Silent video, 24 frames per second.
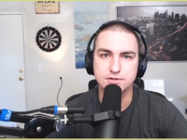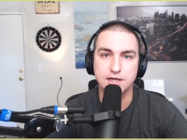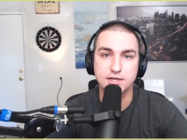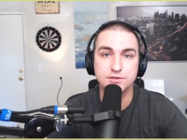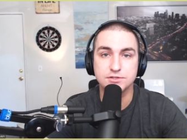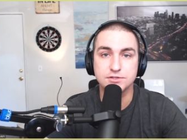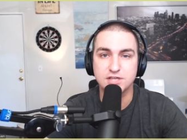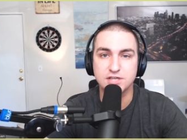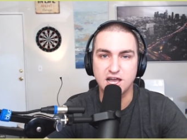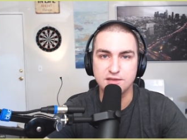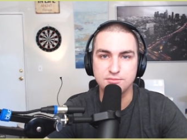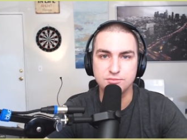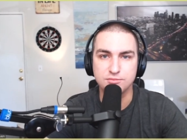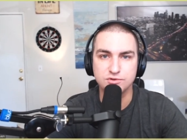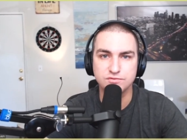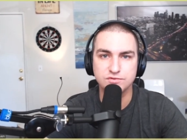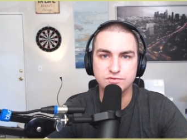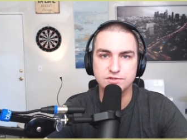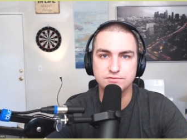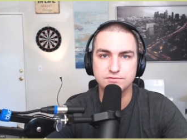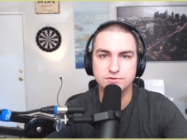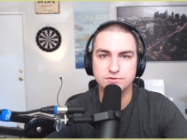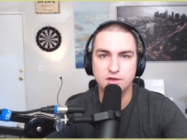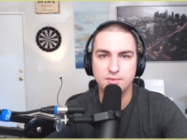I use
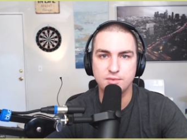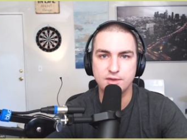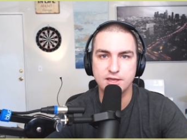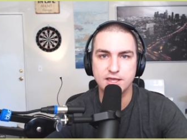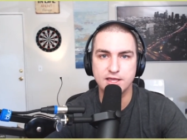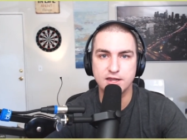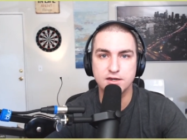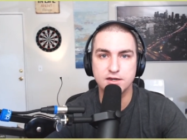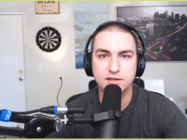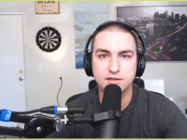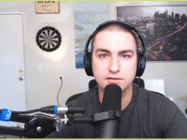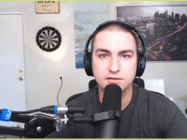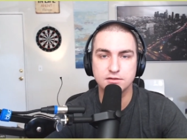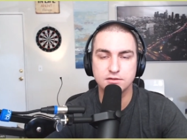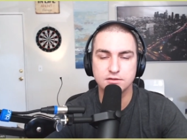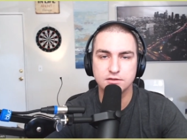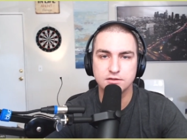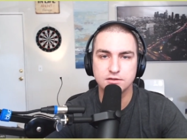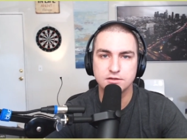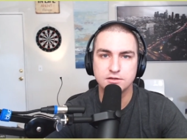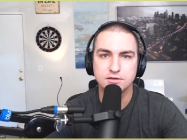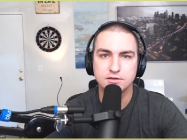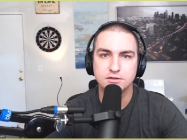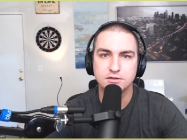iMovie for all my editing.
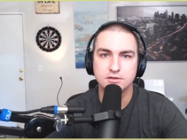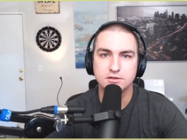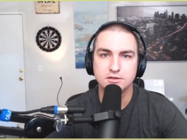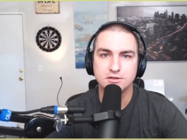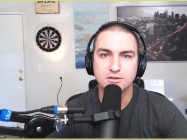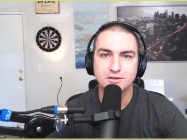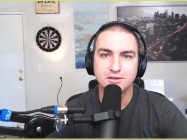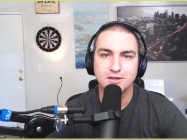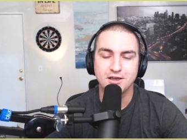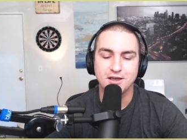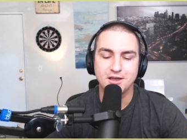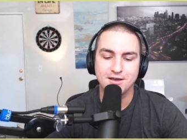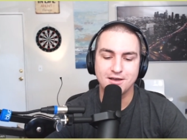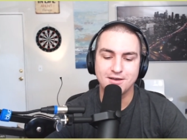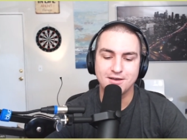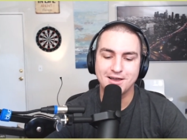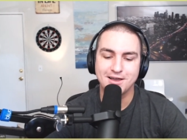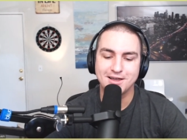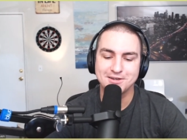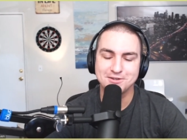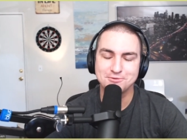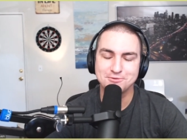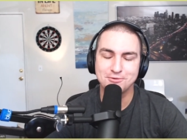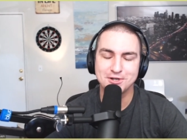
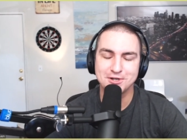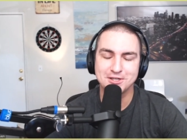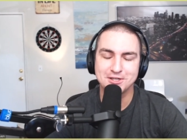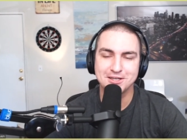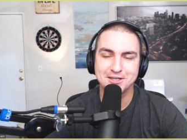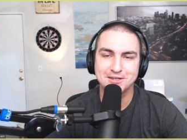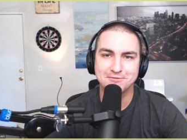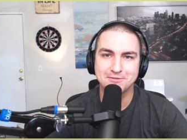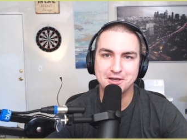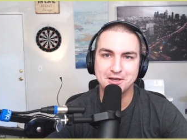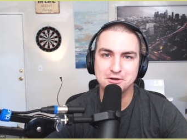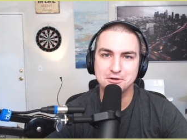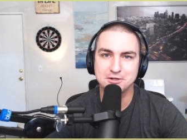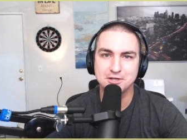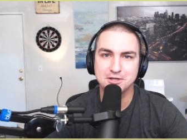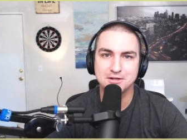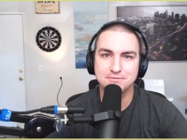I do want to get Final Cut